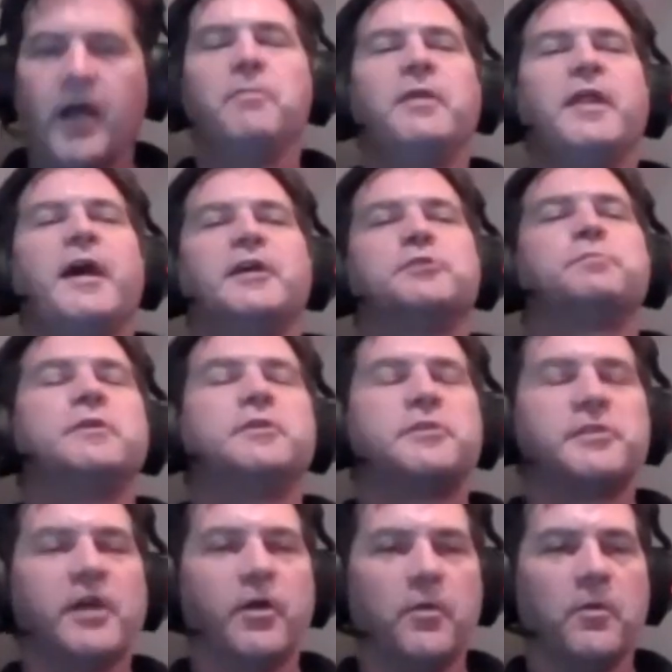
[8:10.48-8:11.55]
an ASPI,
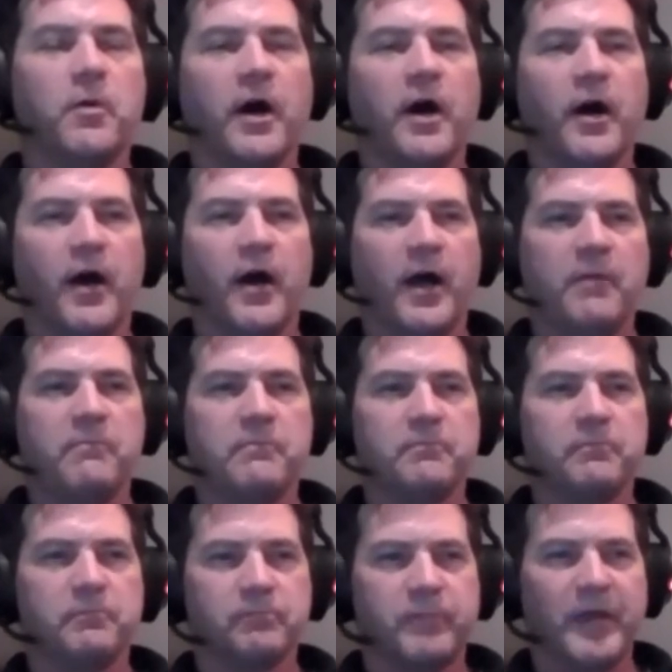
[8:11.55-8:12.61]
so
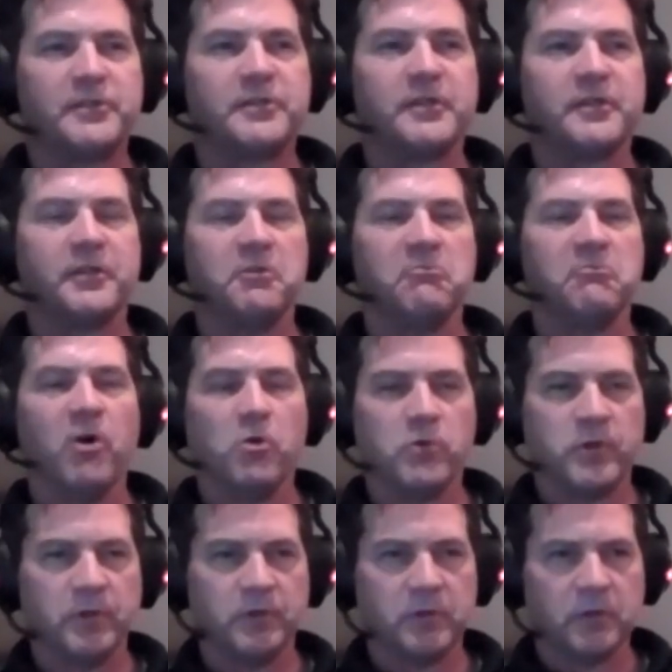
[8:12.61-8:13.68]
I'm basically a
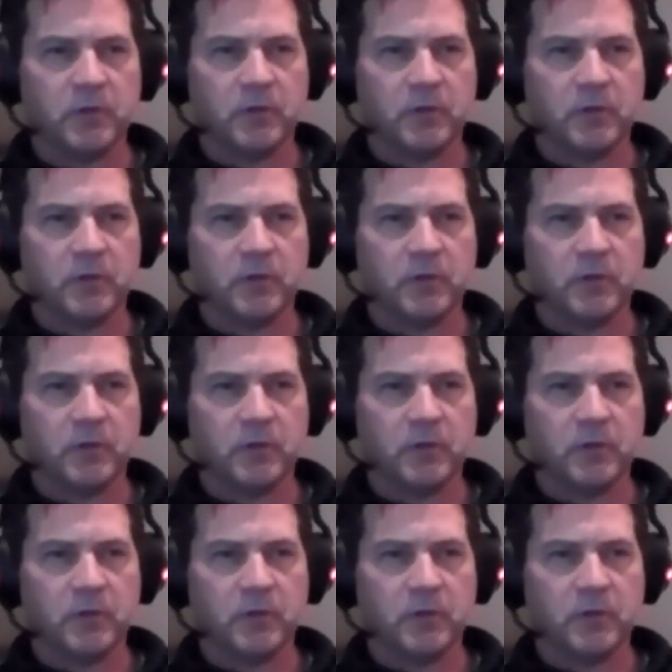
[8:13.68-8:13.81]
Vulcan.